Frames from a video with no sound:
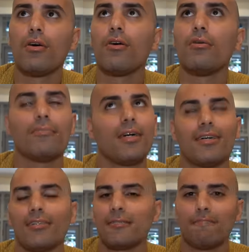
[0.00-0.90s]
Oh
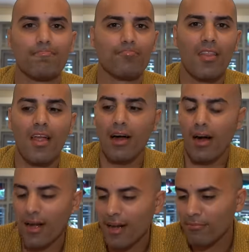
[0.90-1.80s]
man,
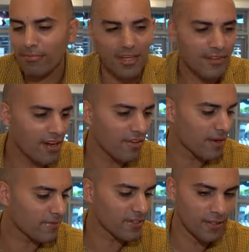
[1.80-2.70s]
I can't believe I'm
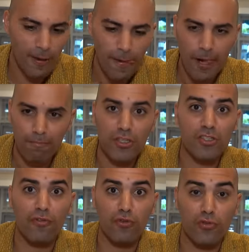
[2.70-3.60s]
having the
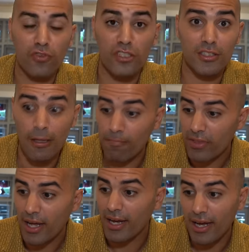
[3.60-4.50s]
seafood feast.
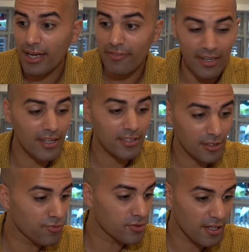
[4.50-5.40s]
I haven't had
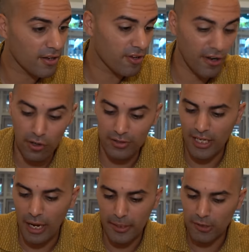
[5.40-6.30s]
seafood in a very long time,